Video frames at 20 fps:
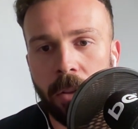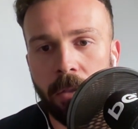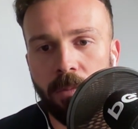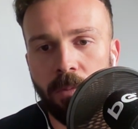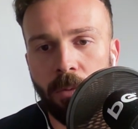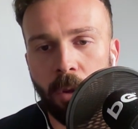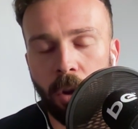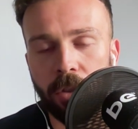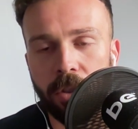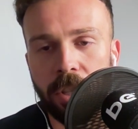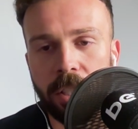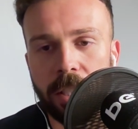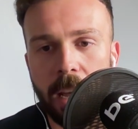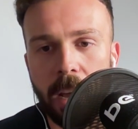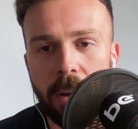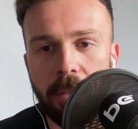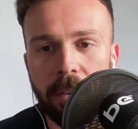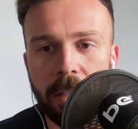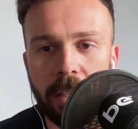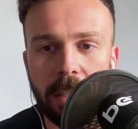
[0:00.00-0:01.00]
not to
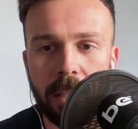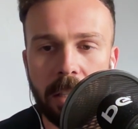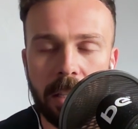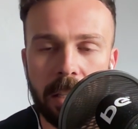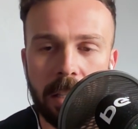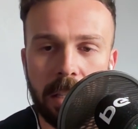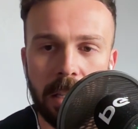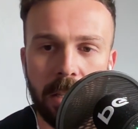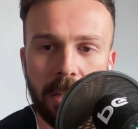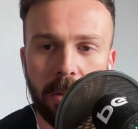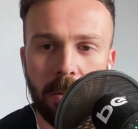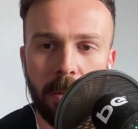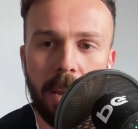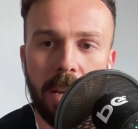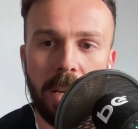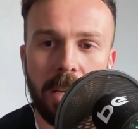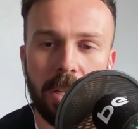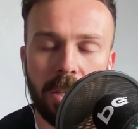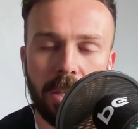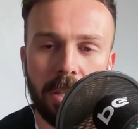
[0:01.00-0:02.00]
delve into the
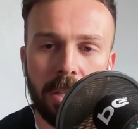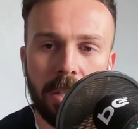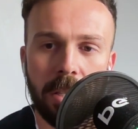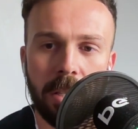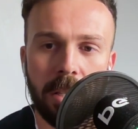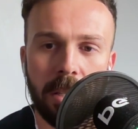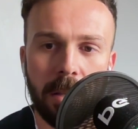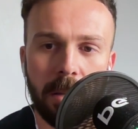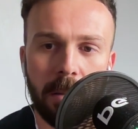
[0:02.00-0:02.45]
situation